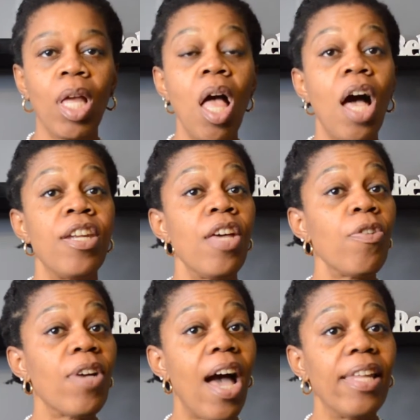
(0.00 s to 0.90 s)

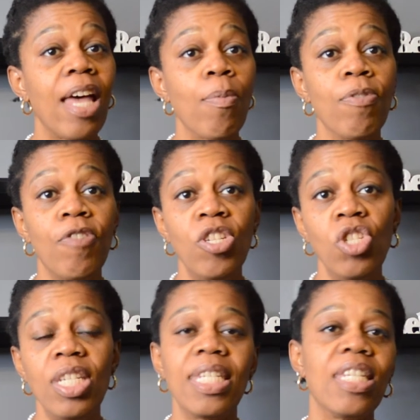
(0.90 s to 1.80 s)
Another guideline
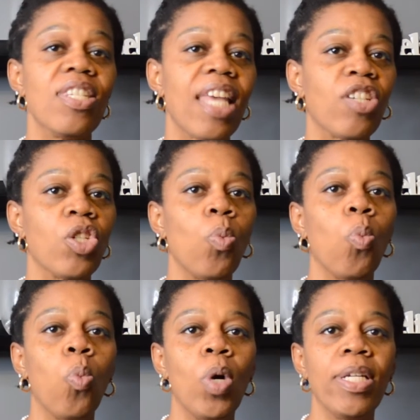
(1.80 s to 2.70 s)
revision is in Section
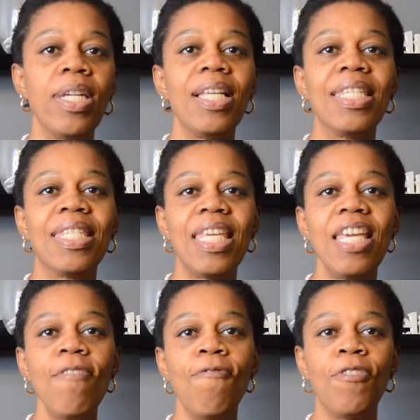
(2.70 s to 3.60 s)

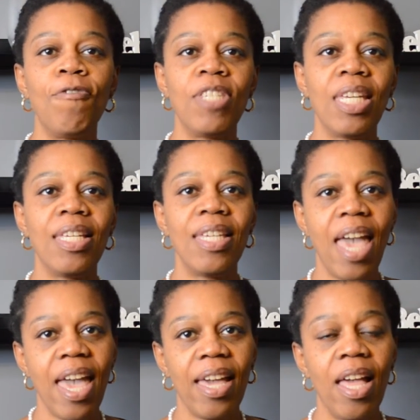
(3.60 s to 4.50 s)

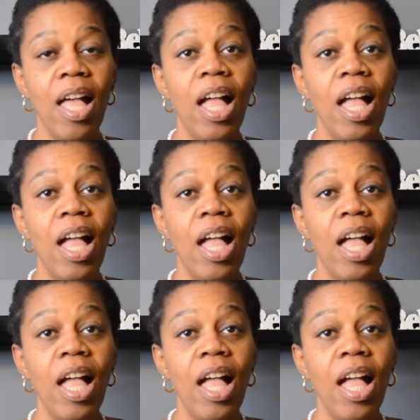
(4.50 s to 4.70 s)
1C15K.